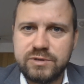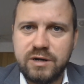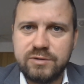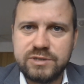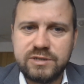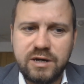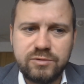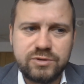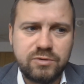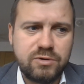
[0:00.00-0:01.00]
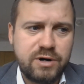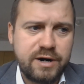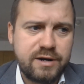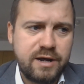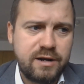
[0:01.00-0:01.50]
go
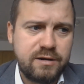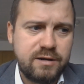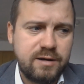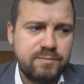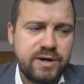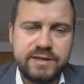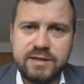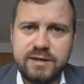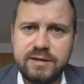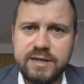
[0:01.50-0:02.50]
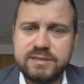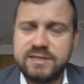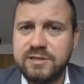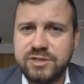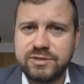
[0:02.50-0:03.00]
outdoor and buy the
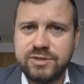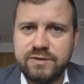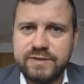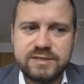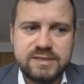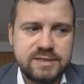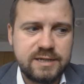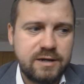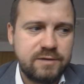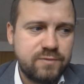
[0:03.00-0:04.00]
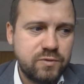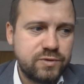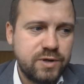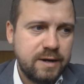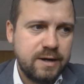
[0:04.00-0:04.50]
essential services and
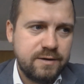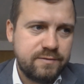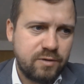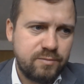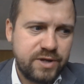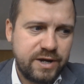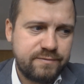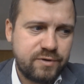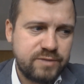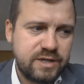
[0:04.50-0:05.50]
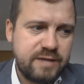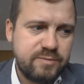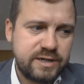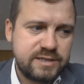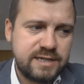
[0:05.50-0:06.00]
food from the
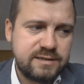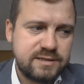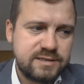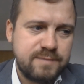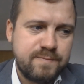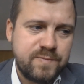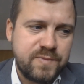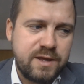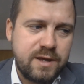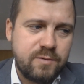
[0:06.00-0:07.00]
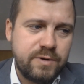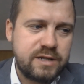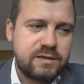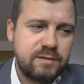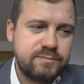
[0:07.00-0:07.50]
neighboring centers.
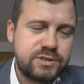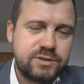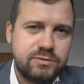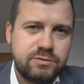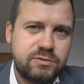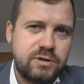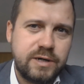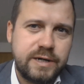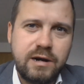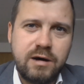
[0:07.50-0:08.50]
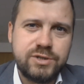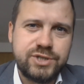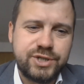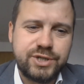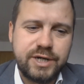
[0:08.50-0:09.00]
When it comes to
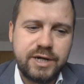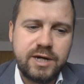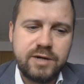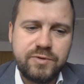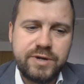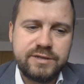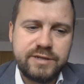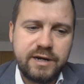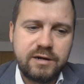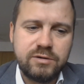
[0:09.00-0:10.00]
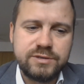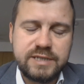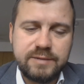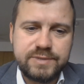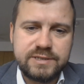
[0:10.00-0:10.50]
larger retail
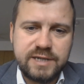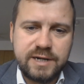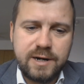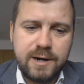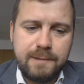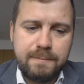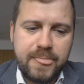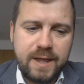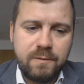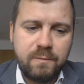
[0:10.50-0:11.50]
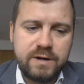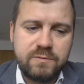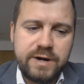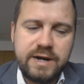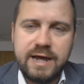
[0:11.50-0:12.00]
concepts, and
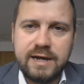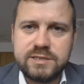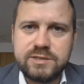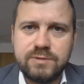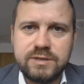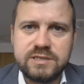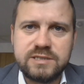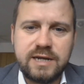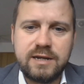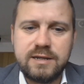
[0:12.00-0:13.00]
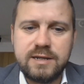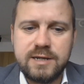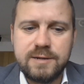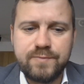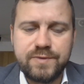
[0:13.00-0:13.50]
one really has to understand
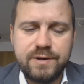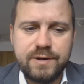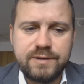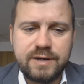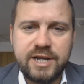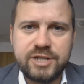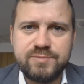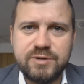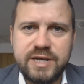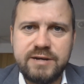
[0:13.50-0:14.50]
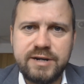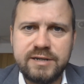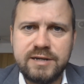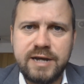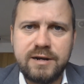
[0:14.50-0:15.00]
the catchment
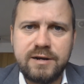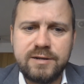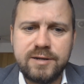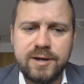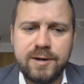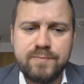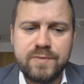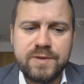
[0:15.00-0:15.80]
area and